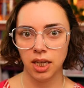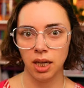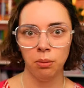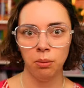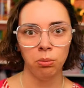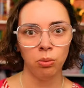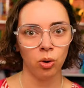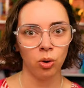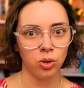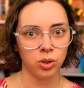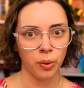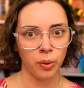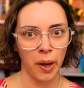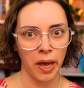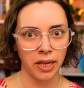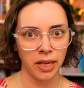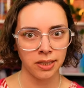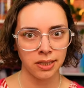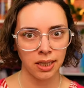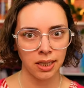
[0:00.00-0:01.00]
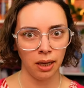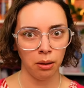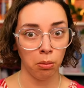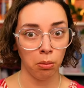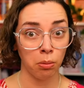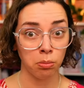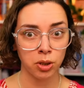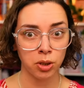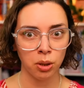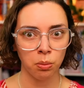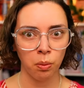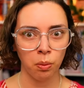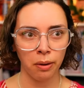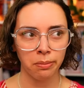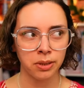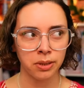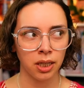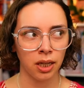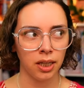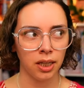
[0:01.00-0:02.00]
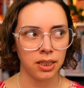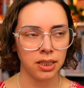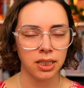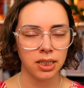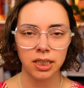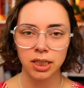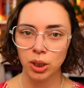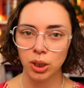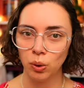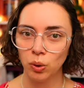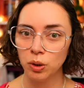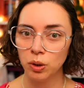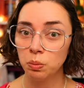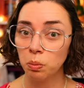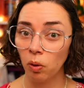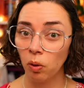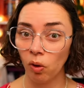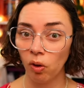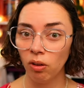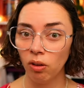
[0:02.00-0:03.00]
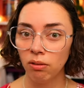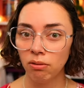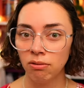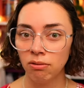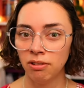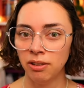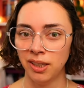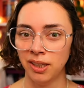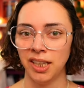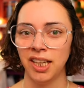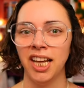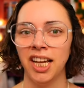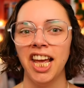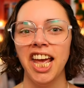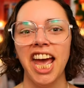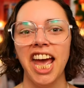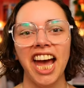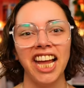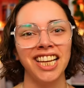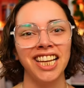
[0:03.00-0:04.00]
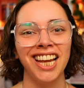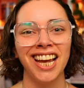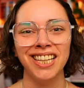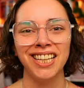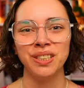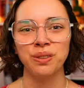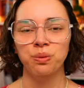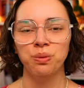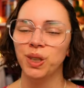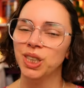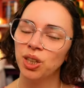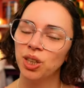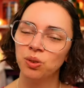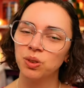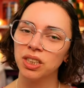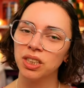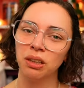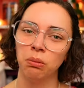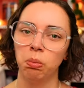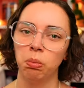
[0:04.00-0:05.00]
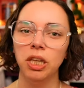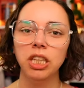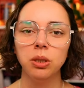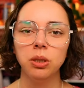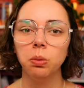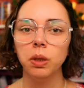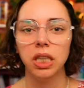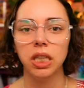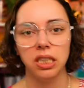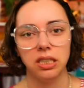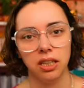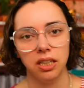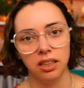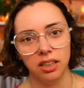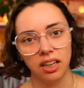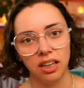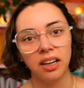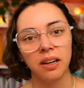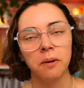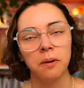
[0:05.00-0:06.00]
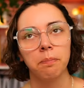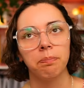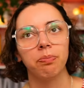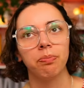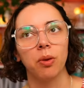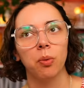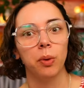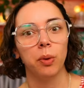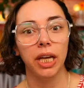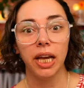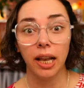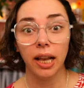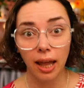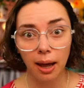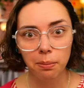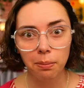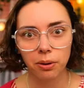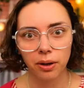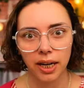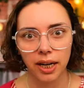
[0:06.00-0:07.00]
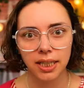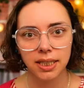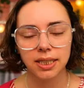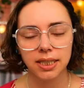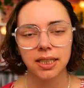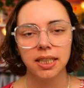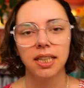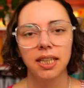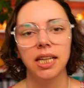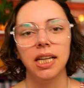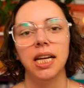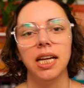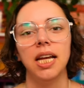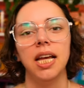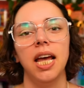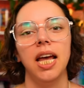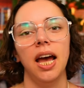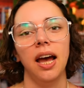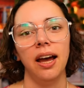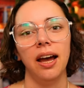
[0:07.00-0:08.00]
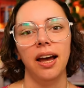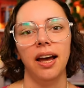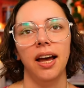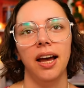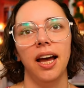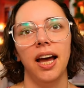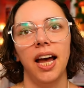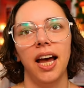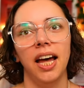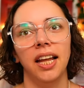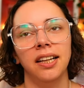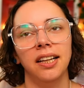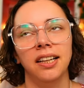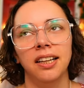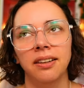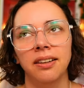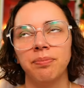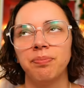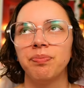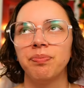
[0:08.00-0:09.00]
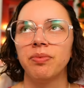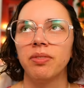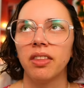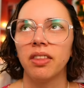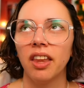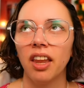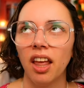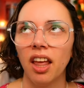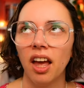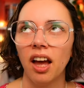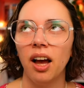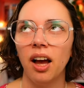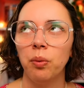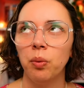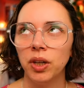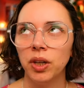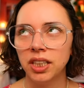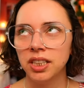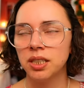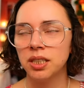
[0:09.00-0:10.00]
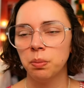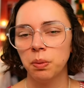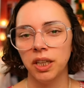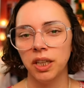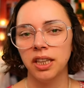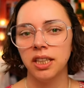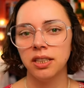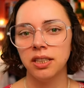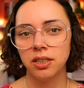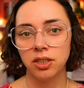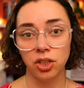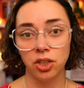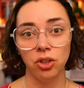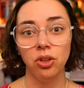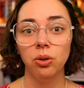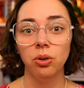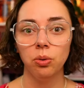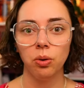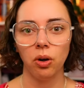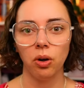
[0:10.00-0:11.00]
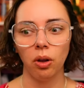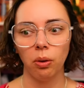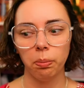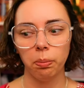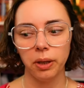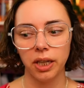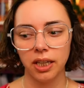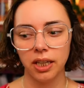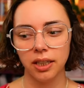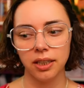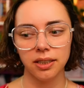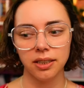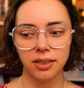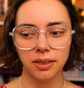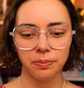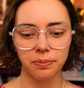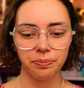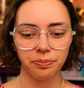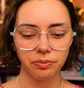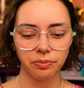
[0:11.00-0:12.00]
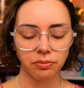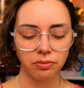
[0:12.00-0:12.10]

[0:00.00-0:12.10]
Tim also has a membership website. So does Paul. And yet we don't compete with each other. We collaborate. And I wanted to bring this to you all because